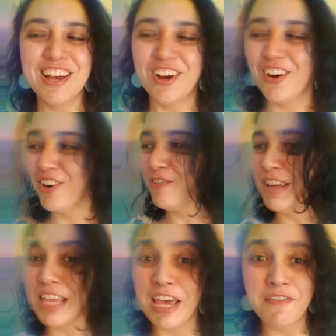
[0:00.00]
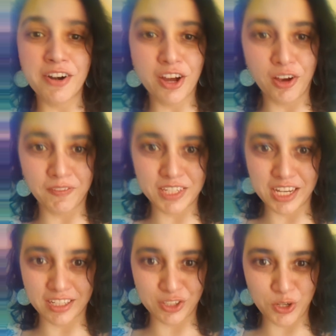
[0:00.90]
or whatever
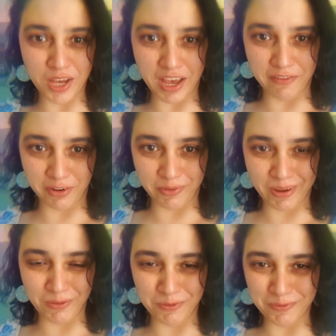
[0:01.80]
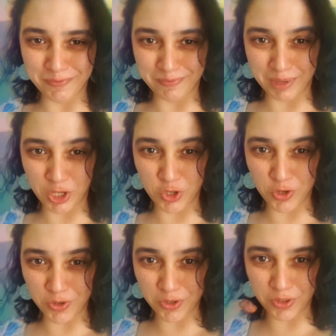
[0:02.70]
object you have around. Make
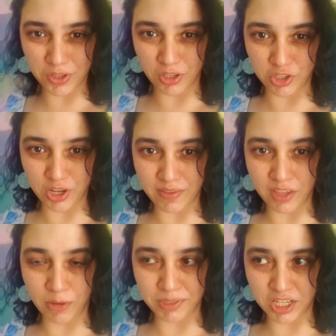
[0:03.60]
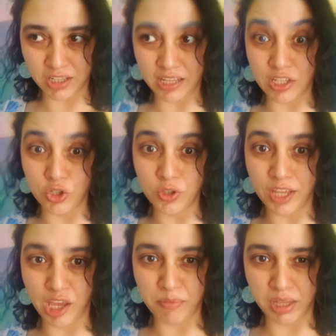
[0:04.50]
sure you touch an object and you
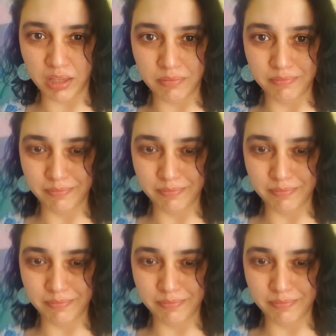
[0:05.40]
name it.